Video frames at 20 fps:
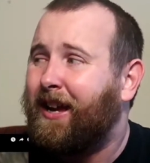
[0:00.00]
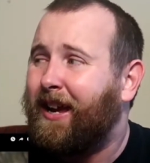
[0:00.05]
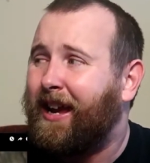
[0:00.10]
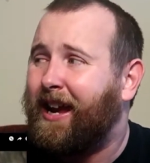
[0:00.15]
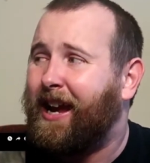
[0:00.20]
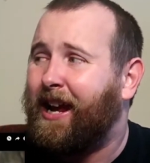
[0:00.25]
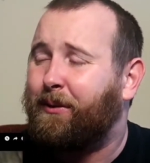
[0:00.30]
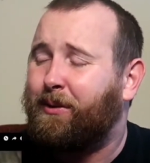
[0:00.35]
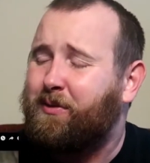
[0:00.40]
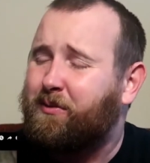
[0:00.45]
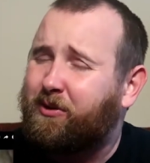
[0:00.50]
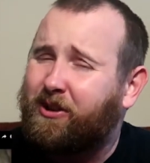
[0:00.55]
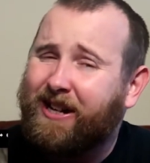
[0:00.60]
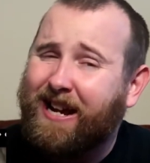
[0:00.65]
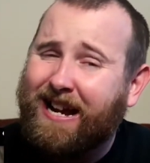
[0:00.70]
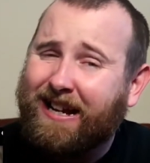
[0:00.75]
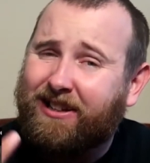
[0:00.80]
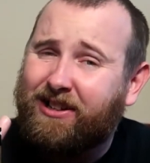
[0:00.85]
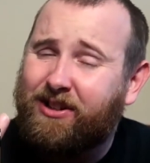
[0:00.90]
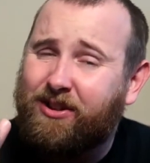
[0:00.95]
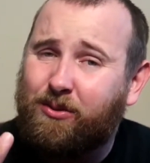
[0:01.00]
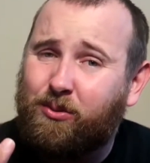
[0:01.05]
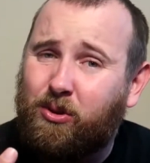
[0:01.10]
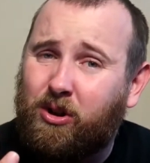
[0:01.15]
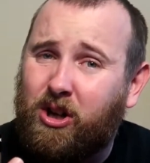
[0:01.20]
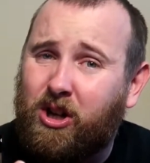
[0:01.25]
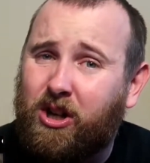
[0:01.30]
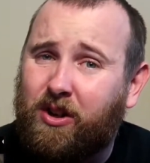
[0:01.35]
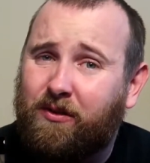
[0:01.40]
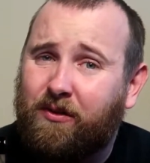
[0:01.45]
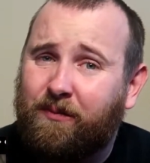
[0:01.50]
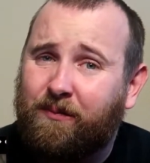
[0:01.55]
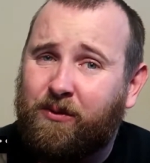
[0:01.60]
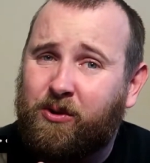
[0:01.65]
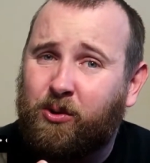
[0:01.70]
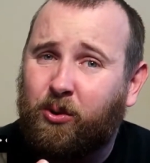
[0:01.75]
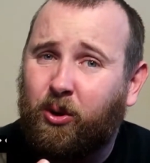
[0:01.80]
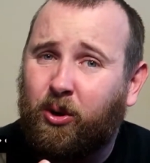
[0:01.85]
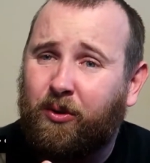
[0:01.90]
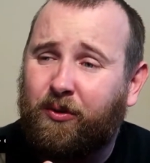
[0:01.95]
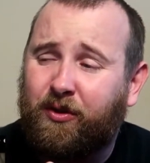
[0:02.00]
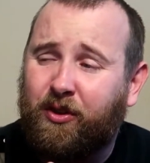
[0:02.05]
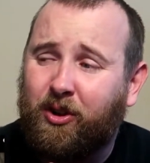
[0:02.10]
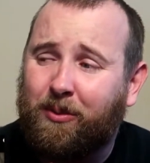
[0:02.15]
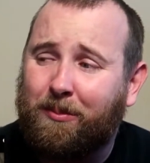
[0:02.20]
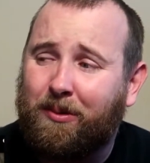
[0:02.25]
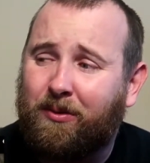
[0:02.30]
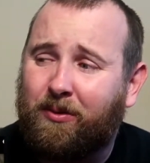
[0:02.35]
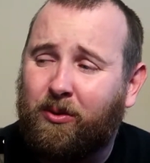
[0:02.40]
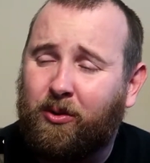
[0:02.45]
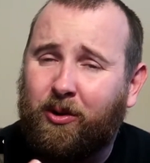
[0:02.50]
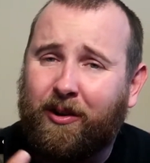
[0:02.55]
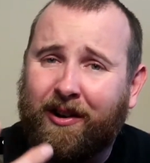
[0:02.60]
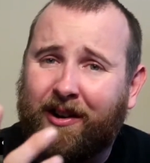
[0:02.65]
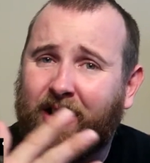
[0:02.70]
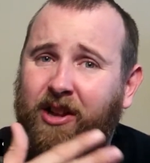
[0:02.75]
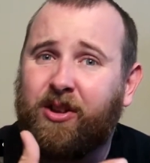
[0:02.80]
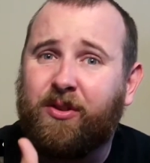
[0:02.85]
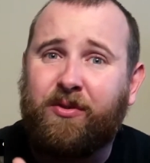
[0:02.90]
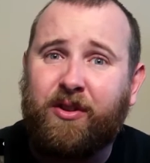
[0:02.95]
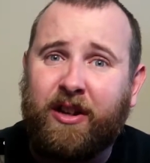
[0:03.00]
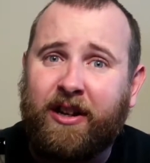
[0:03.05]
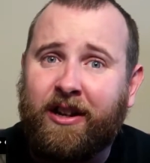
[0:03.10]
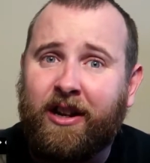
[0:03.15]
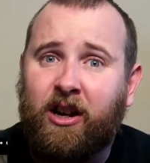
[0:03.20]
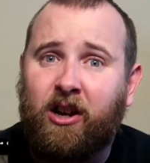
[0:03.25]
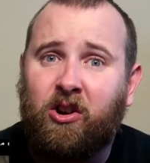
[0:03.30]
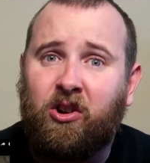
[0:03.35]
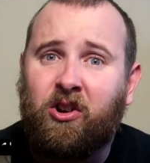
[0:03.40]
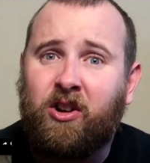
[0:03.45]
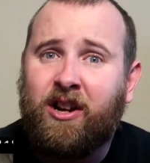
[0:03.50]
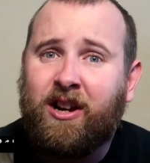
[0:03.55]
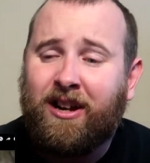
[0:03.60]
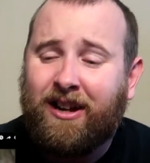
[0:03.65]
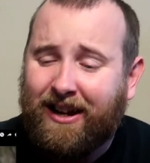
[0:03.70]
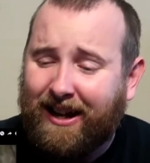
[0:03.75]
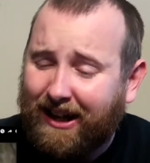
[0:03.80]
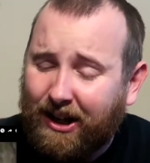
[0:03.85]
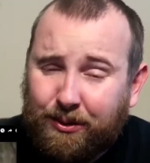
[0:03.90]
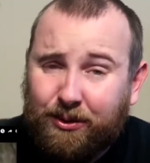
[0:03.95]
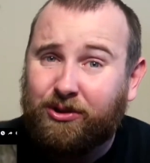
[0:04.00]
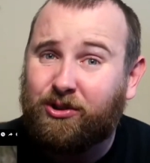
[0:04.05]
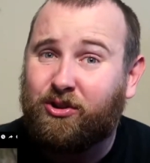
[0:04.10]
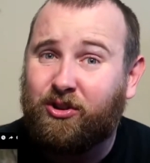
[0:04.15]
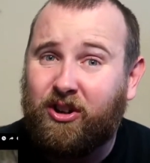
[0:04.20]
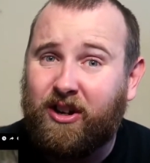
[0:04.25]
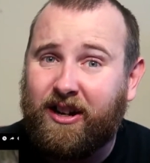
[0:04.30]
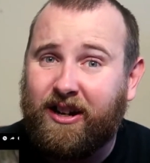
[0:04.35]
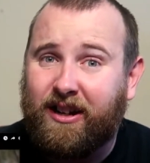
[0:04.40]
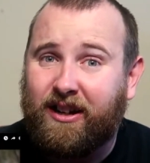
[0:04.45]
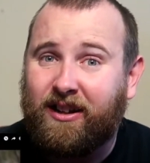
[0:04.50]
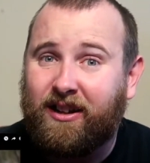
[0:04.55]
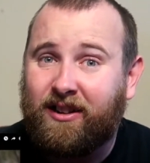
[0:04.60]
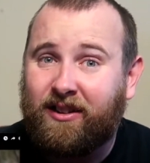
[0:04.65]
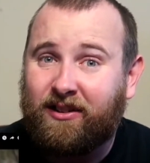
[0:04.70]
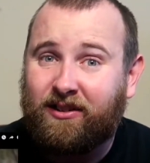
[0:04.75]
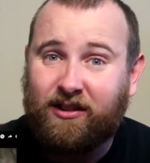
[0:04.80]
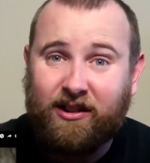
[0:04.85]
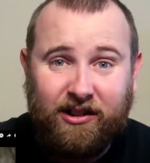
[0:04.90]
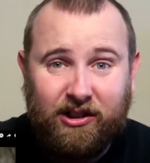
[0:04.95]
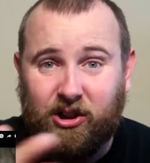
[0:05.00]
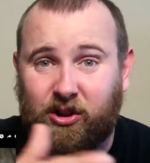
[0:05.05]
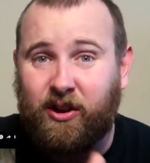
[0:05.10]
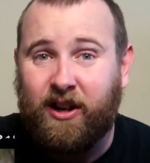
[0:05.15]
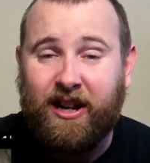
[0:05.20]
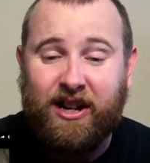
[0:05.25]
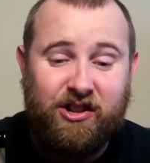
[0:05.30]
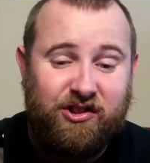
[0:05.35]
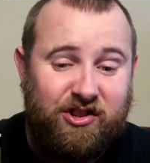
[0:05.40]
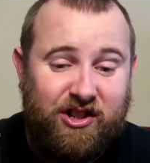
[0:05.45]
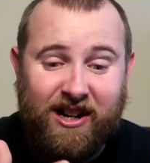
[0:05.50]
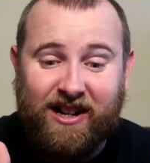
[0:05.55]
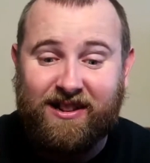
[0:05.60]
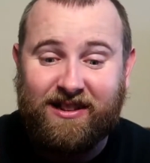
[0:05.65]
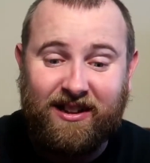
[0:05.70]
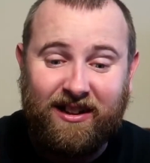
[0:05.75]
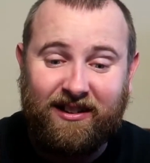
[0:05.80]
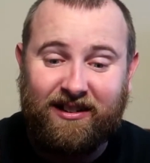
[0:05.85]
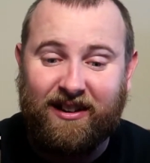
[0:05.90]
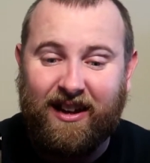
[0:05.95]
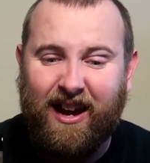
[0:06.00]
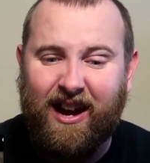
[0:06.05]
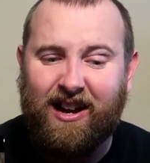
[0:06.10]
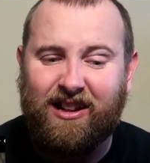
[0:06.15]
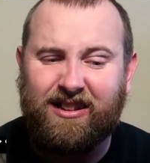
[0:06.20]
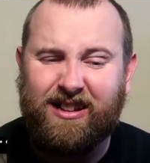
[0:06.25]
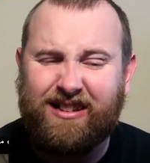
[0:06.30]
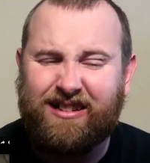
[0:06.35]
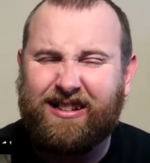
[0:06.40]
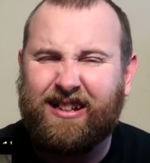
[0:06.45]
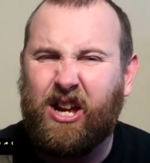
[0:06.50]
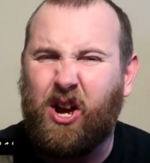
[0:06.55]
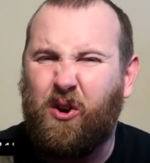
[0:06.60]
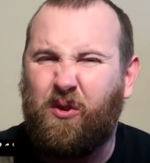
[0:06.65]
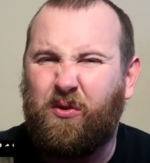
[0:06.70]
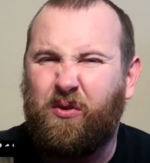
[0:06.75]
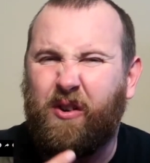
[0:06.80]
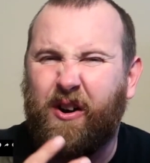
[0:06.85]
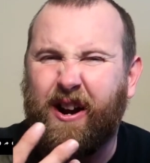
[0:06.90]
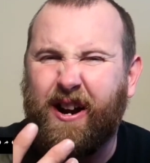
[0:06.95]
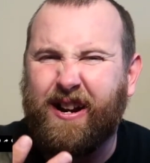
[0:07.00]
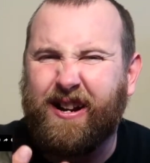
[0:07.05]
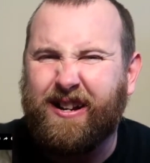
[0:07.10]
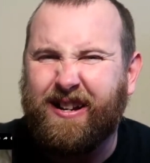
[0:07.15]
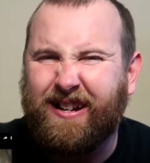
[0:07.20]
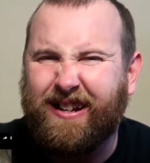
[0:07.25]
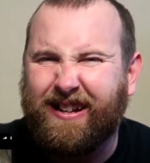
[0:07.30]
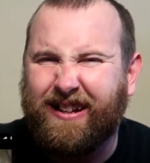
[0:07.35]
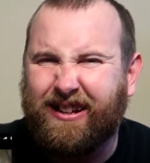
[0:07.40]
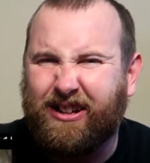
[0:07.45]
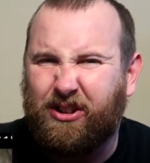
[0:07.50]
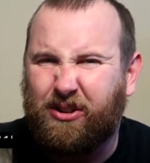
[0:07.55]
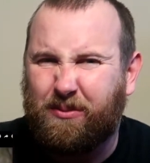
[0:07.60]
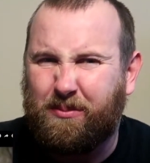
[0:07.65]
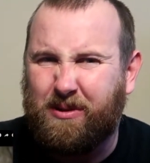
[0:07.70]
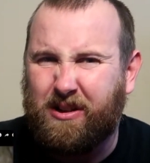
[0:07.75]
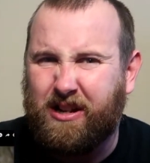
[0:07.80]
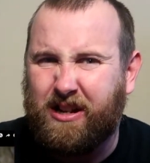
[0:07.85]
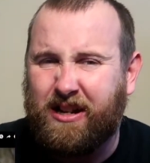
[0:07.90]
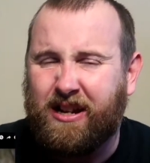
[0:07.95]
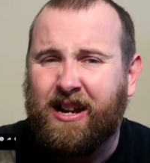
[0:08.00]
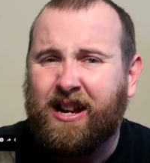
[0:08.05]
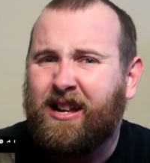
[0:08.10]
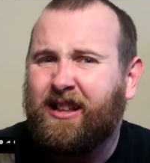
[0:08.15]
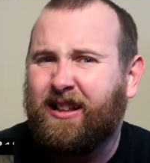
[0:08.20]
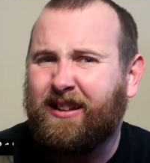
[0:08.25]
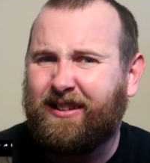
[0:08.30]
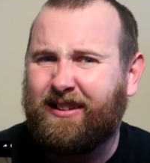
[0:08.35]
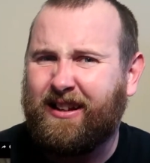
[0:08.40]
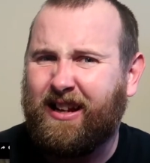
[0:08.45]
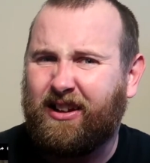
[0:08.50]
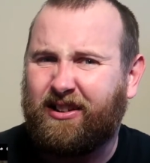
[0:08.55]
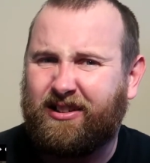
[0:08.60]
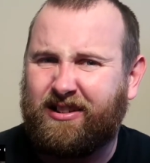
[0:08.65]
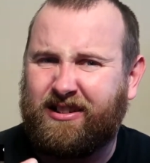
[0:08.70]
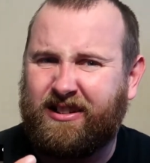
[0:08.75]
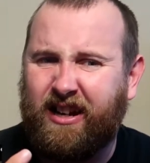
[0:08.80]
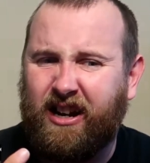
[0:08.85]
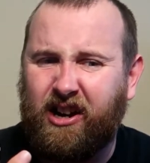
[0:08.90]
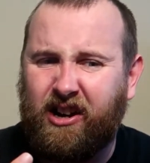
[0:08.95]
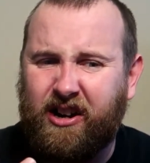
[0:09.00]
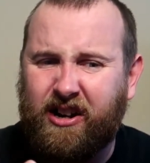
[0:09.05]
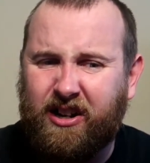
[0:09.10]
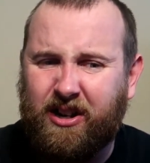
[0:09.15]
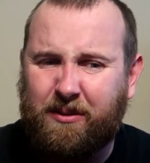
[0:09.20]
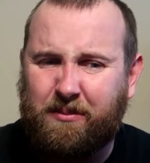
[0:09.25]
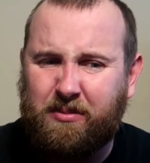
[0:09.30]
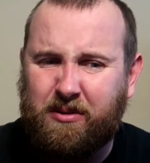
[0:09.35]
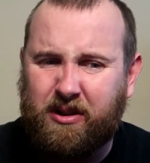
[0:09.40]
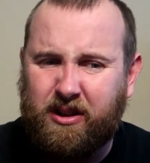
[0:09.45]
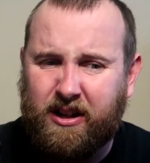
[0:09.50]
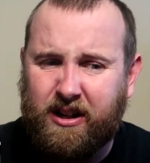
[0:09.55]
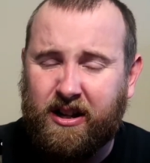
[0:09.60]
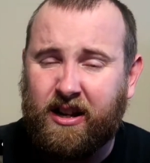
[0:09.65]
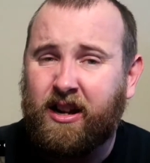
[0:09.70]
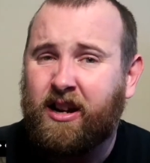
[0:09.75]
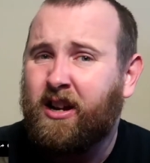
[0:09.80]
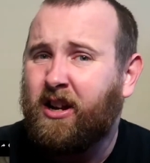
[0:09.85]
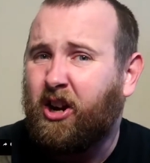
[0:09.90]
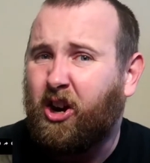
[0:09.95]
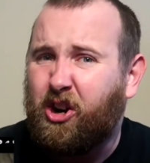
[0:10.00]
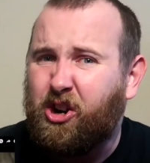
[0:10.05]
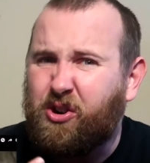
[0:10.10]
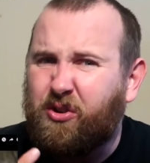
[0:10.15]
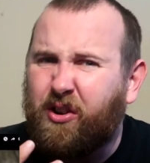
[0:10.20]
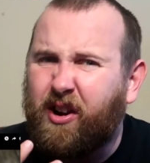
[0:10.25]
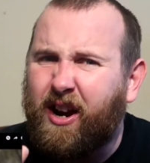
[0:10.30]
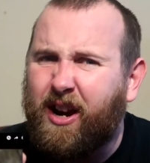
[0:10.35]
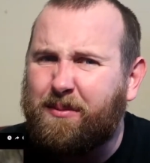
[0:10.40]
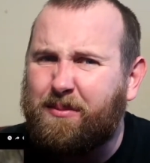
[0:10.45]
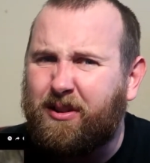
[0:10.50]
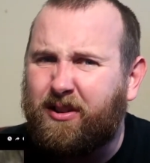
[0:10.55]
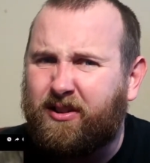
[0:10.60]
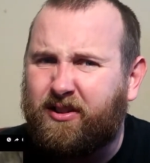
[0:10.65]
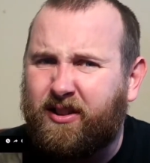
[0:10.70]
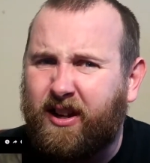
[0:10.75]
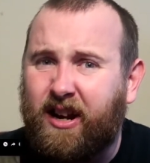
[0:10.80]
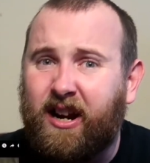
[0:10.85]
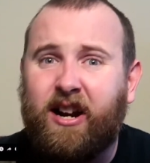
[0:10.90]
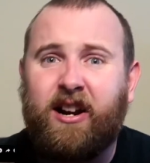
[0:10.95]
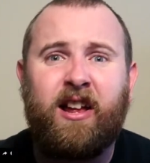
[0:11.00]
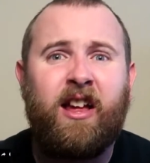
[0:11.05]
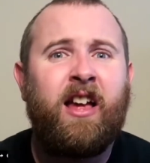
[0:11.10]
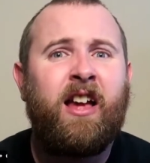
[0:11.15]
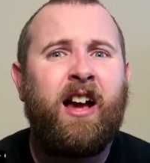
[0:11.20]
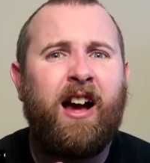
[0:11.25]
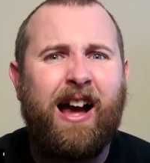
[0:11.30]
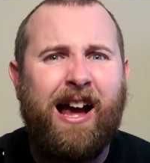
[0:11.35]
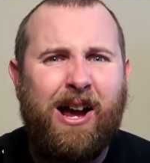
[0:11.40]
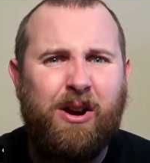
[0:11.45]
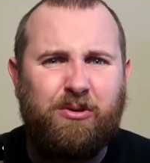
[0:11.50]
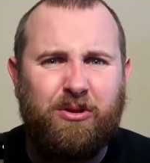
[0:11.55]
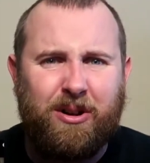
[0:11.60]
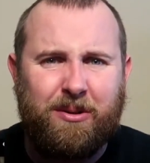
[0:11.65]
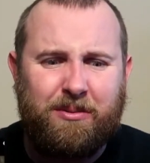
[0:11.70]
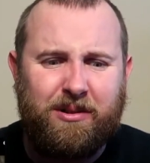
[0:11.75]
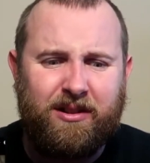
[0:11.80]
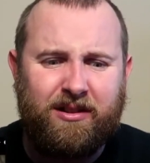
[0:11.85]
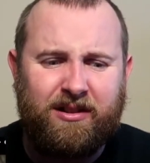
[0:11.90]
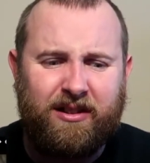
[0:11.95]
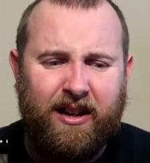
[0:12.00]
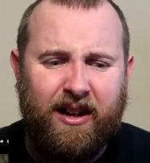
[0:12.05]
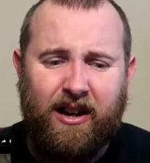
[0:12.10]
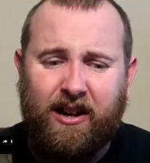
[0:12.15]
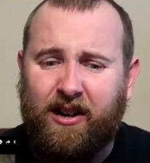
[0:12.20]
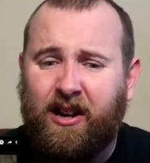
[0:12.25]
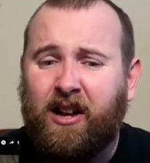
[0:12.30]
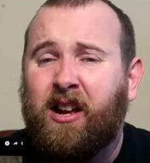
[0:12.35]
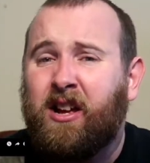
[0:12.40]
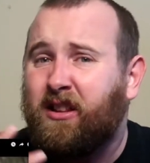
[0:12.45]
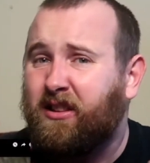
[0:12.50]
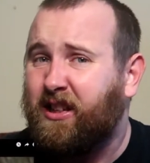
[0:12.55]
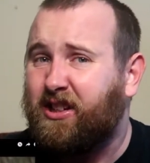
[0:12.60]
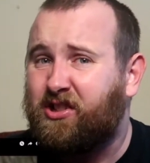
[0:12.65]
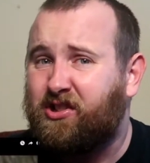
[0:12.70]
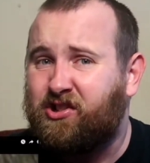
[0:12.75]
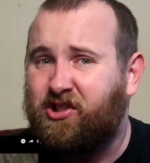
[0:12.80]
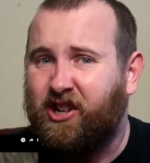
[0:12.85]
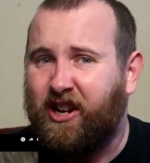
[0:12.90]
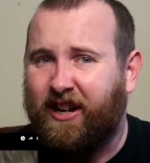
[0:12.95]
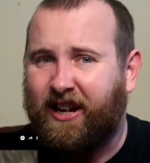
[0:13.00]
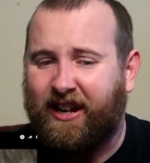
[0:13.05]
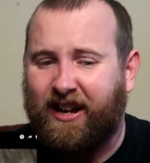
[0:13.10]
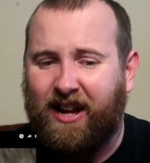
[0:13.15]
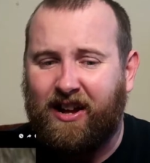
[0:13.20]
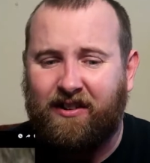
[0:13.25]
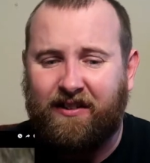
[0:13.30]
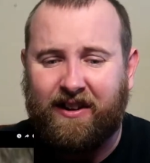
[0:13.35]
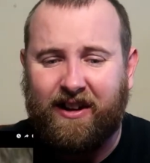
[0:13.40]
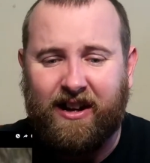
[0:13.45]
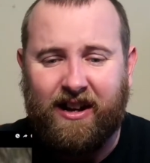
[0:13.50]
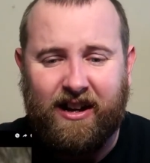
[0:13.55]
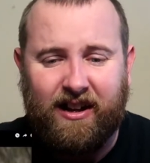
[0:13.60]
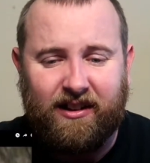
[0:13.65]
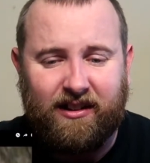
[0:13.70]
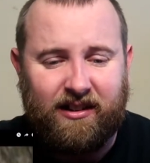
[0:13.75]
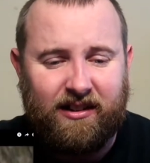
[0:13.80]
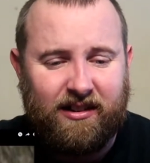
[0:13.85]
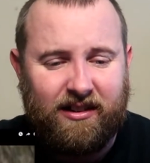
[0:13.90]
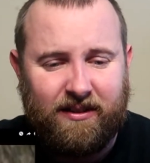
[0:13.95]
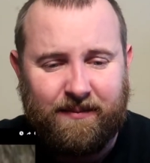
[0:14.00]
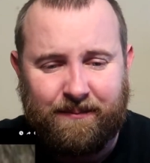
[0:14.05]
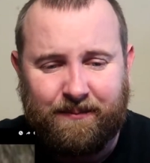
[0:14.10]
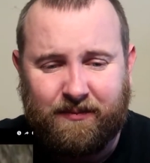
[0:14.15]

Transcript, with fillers: And we've reacted to one short film before in another video, and it was great. So let's go ahead and check this out. Let's see how frightening it could be. Let's see how scary it could be. Are you ready to be scared? I want to be scared. Let's check it out, guys.